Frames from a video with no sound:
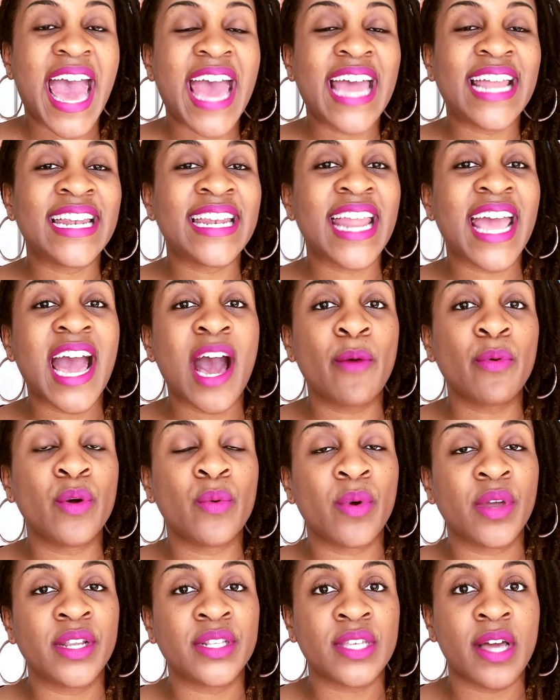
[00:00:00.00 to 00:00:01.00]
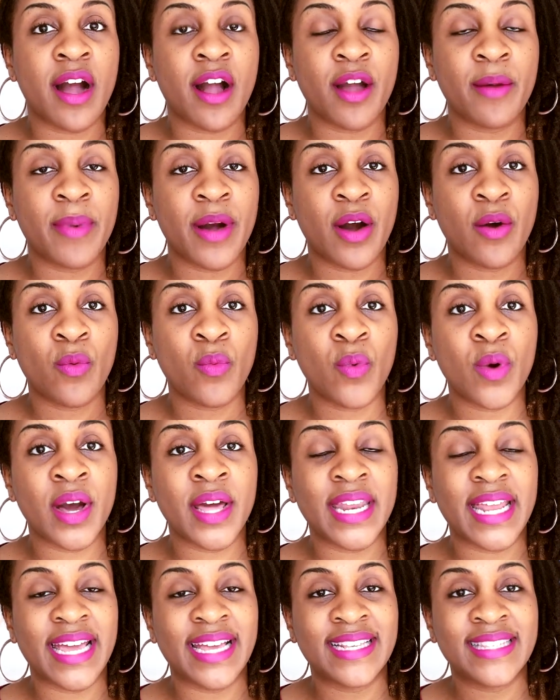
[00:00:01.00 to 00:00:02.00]
and now we want to talk about
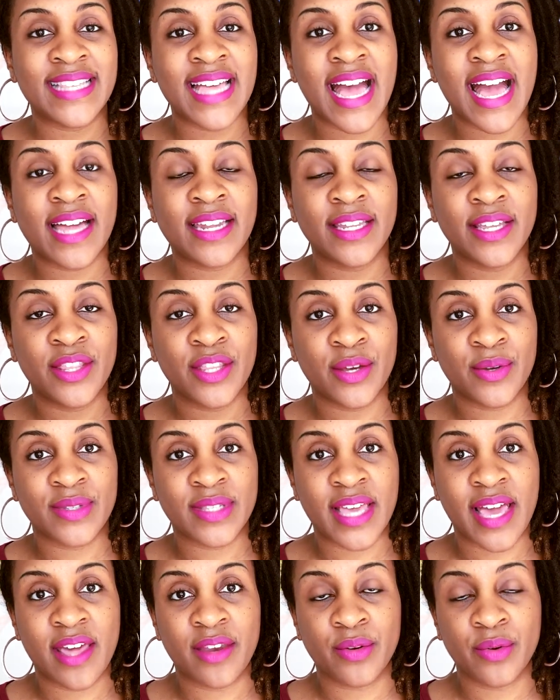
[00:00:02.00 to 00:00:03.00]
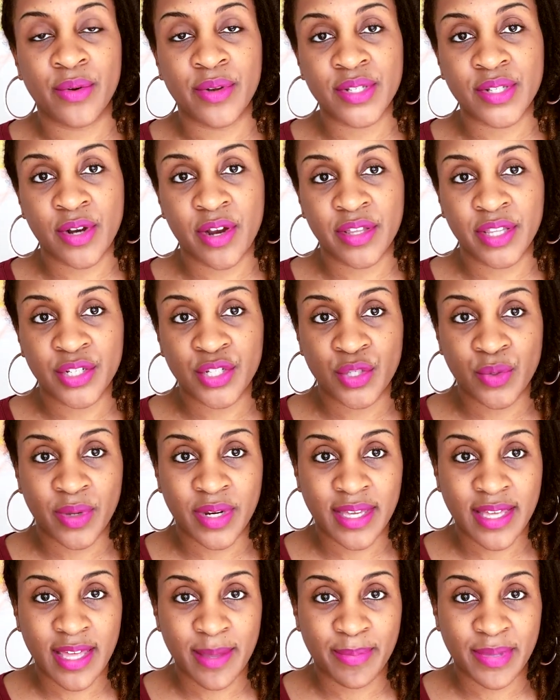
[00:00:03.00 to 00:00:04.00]
what exactly those categories are that you want
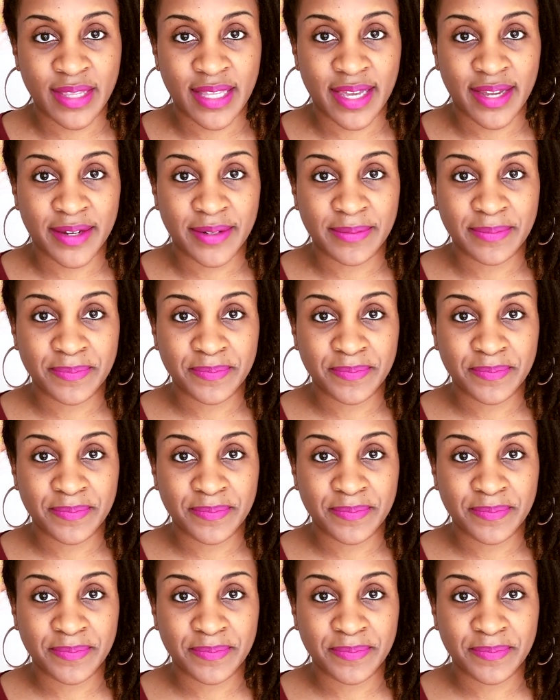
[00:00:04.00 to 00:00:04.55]
to keep in there.